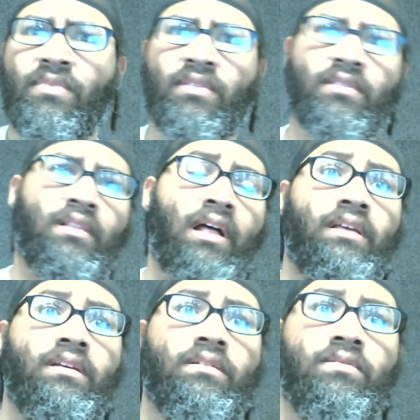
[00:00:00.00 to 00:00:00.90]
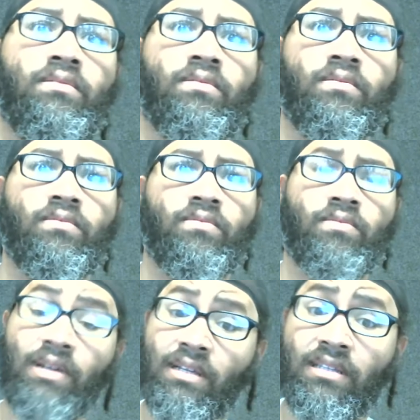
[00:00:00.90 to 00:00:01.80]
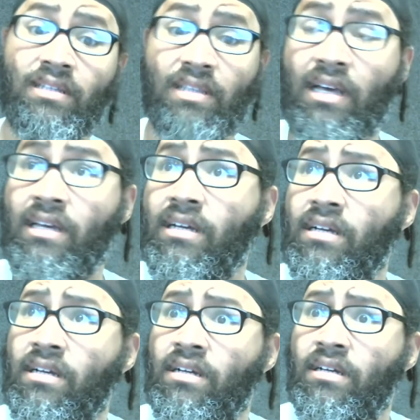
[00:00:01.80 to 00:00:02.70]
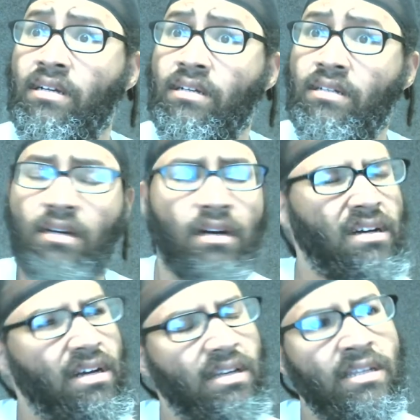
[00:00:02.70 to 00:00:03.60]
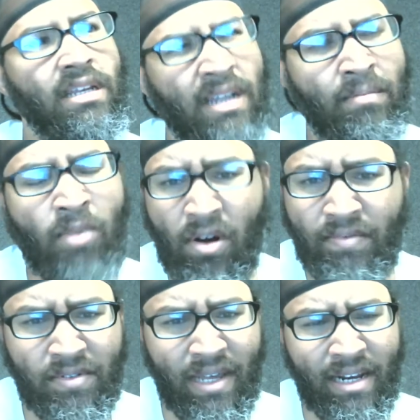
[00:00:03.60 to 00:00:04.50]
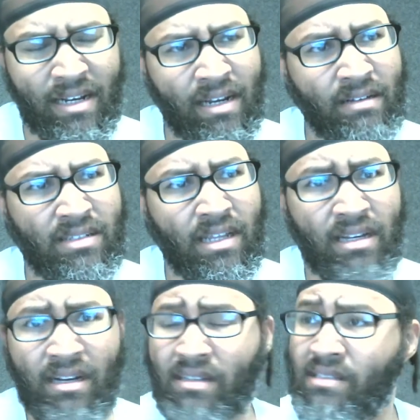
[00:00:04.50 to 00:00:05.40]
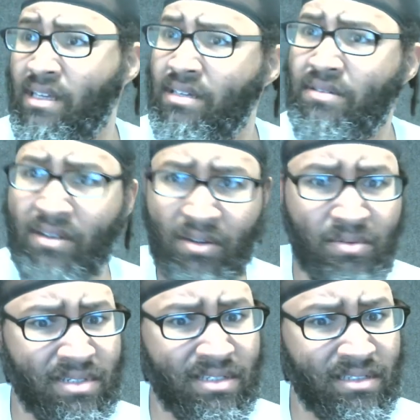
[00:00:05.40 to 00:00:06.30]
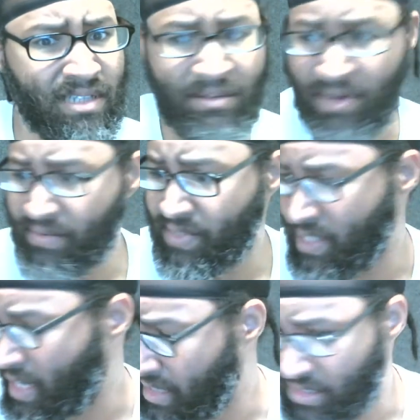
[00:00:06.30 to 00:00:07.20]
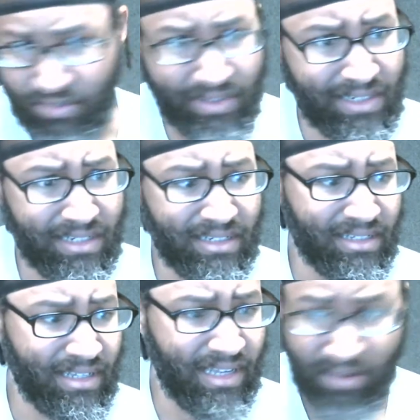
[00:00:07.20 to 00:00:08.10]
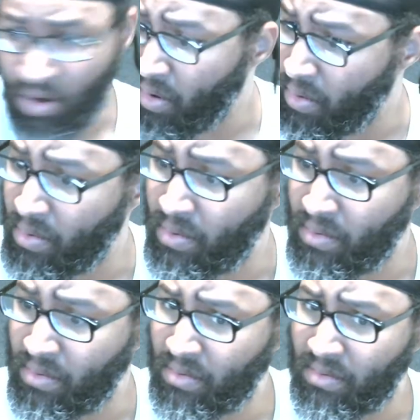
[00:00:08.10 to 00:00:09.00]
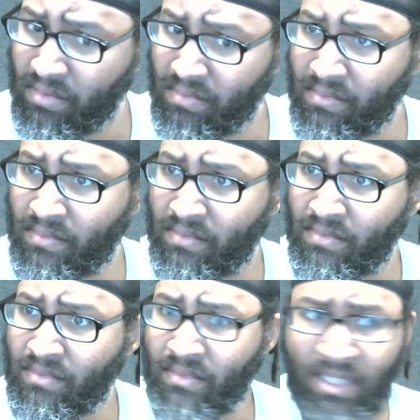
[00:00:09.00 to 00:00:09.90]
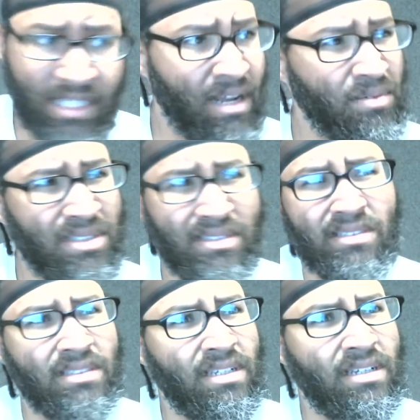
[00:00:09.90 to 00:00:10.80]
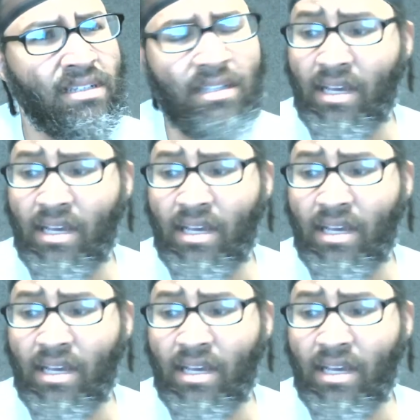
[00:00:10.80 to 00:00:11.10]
Like, really, like, and I marveled at it, and I was like, God, thank you, I noticed this. I don't have a desire to drink at all. And I was just like